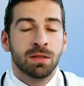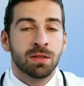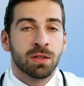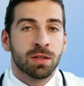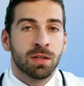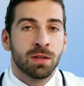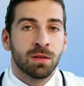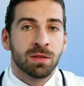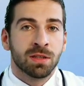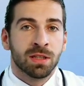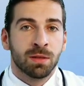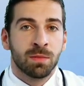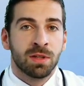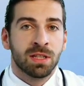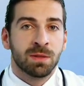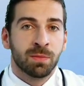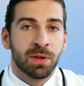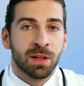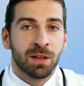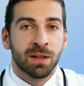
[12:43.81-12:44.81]
The
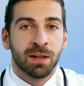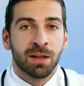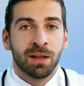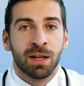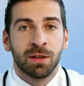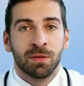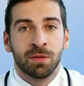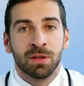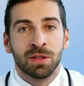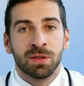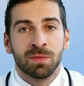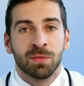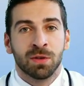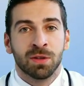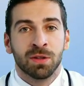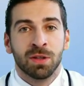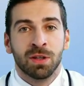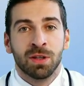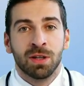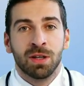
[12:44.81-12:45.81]
secret to waking up
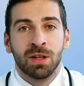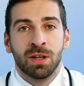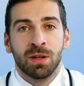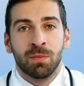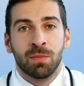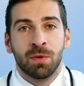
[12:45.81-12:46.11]
muscles.